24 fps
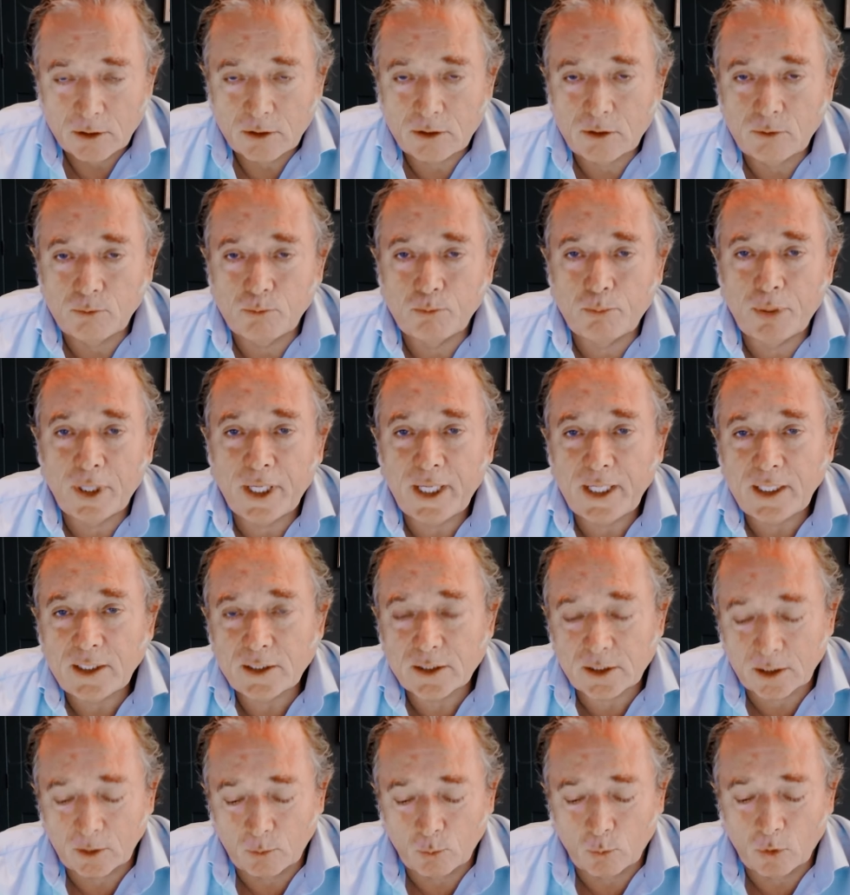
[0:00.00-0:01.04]
to pay
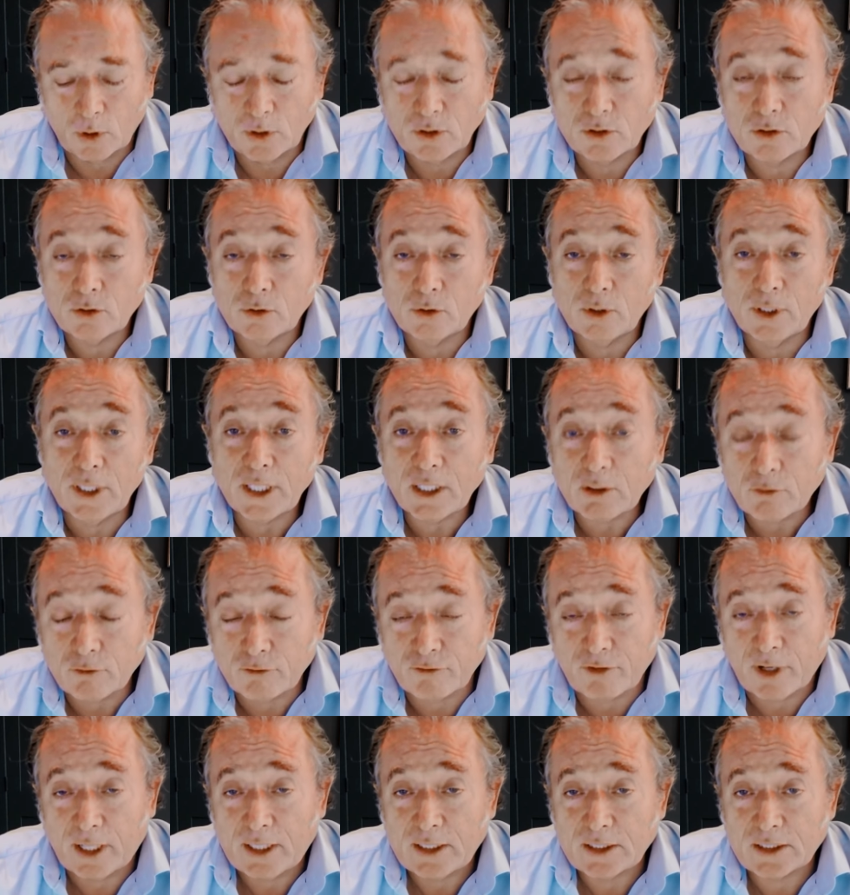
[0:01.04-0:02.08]
someone to
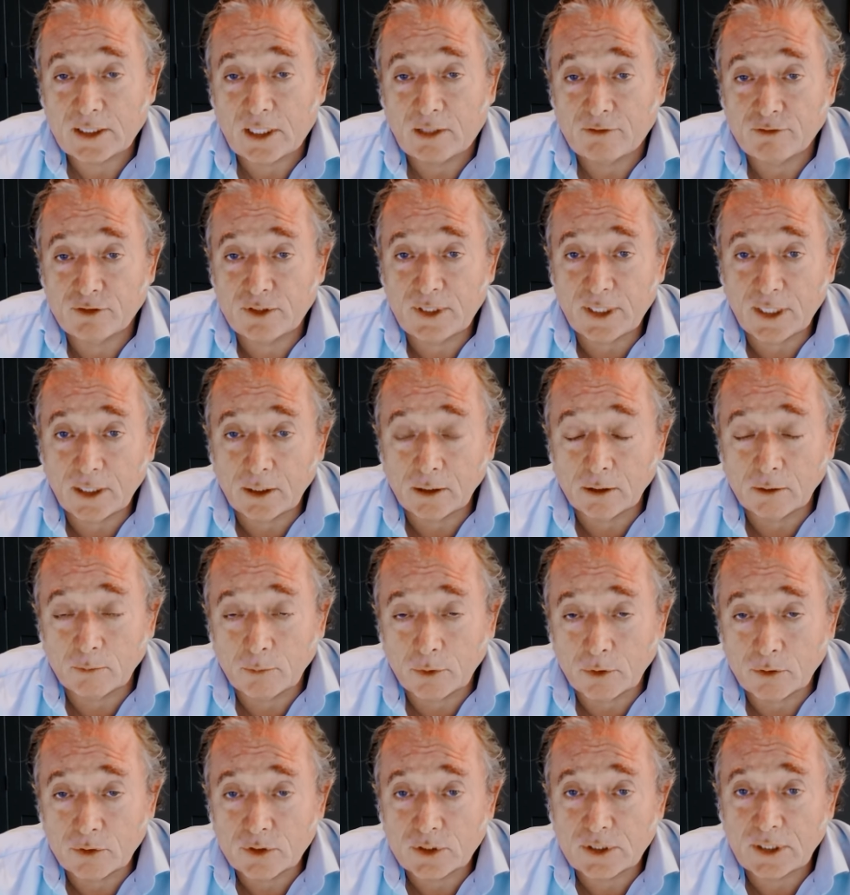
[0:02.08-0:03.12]
liquefy the stuff, stick it on a
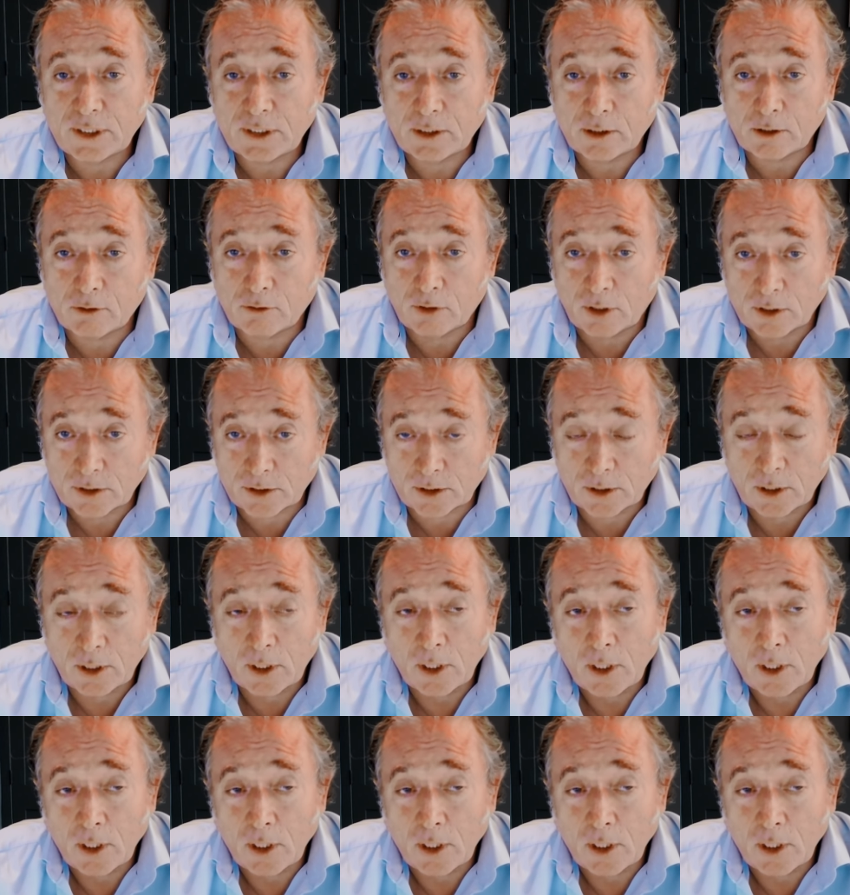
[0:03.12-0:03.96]
boat and sail it across